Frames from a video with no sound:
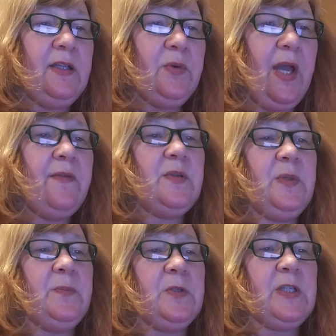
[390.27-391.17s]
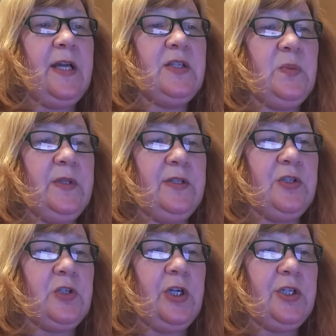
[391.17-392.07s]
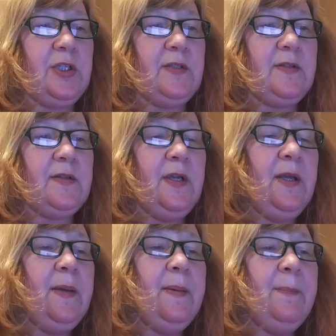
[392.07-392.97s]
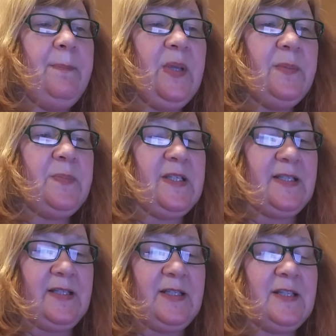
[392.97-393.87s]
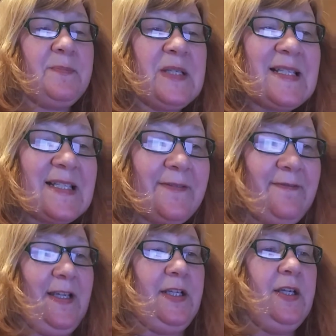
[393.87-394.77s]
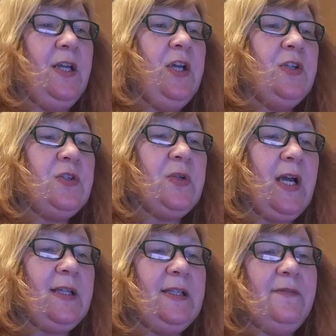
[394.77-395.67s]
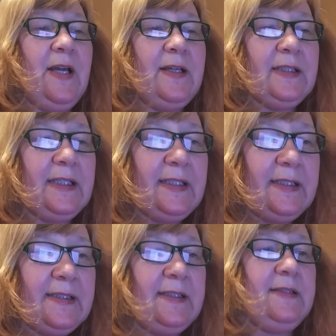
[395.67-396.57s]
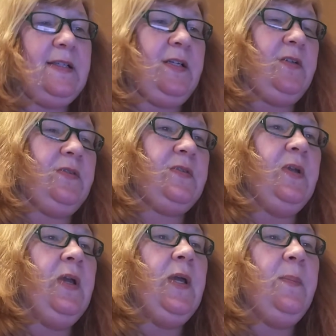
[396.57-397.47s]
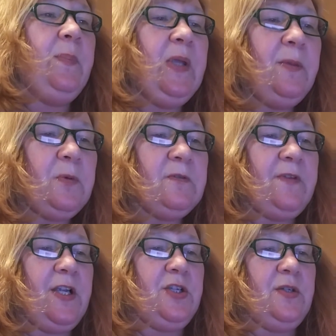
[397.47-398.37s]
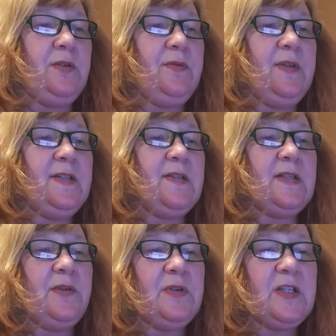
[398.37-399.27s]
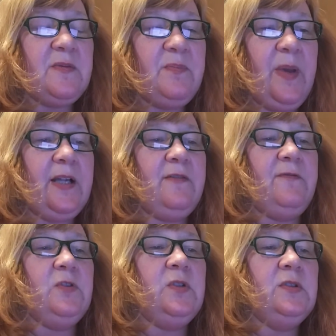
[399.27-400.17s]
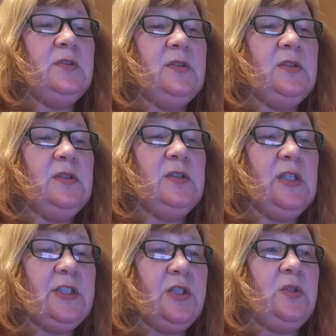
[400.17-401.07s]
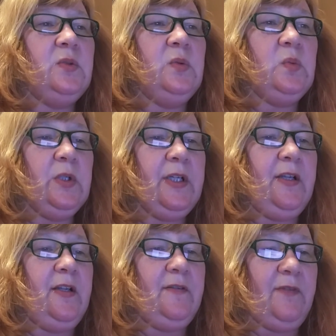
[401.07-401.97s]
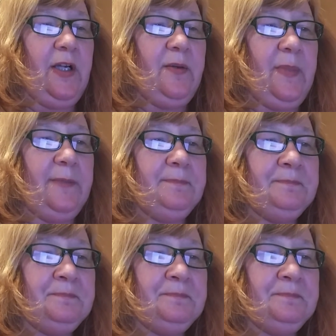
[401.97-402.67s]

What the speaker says: You have to be precise with instructions. Be specific. Do not leave out key details. Be professional. This is a respectful adult work environment.